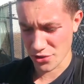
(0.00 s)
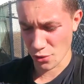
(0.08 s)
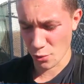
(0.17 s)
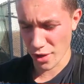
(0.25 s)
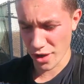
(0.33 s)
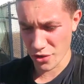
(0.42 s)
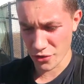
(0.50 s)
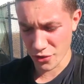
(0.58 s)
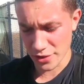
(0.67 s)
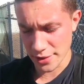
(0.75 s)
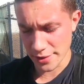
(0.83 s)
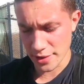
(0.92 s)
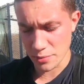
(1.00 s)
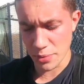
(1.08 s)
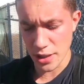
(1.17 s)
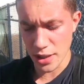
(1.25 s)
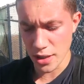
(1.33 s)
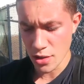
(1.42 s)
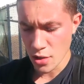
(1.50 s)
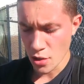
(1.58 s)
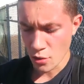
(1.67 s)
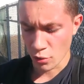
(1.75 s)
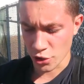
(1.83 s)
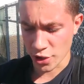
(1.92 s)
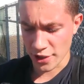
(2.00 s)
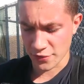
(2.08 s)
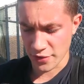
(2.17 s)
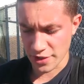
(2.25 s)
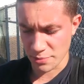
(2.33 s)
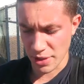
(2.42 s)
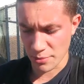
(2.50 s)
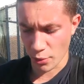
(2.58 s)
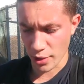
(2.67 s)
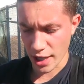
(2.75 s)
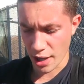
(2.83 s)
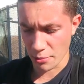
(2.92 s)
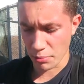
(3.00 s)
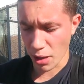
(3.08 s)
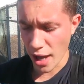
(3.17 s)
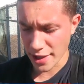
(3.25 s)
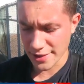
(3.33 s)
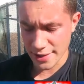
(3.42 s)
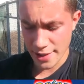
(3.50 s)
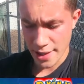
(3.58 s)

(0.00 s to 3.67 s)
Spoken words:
So 113 CP, we'll transfer this big boy out, but